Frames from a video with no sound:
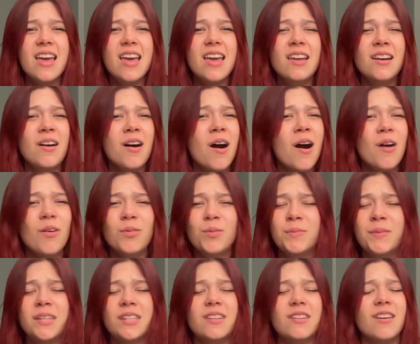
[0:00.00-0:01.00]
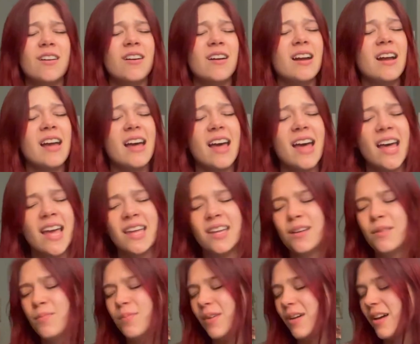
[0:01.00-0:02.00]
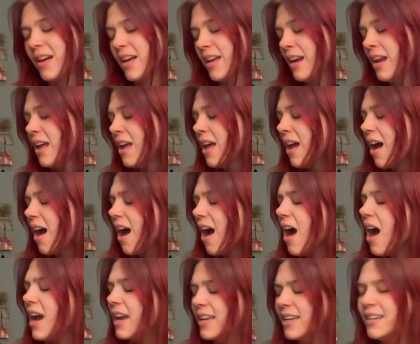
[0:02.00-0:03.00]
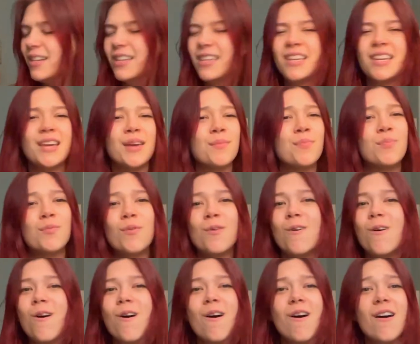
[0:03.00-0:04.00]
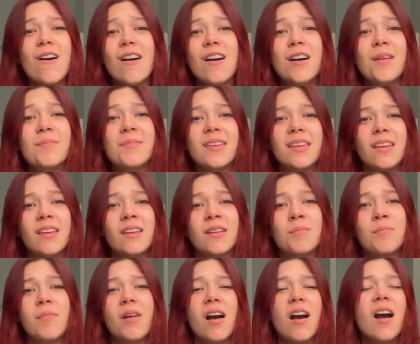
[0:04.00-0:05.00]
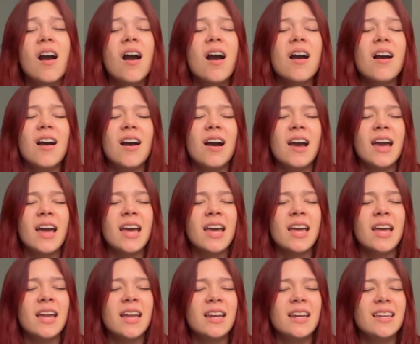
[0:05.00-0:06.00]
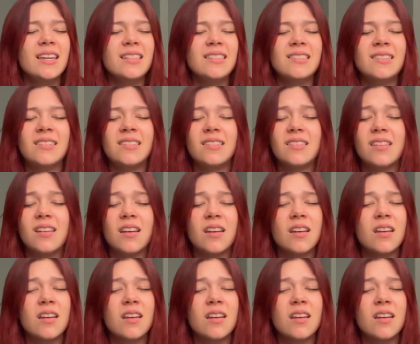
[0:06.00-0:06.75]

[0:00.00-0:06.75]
a home in your head, but I can keep warm in mine instead.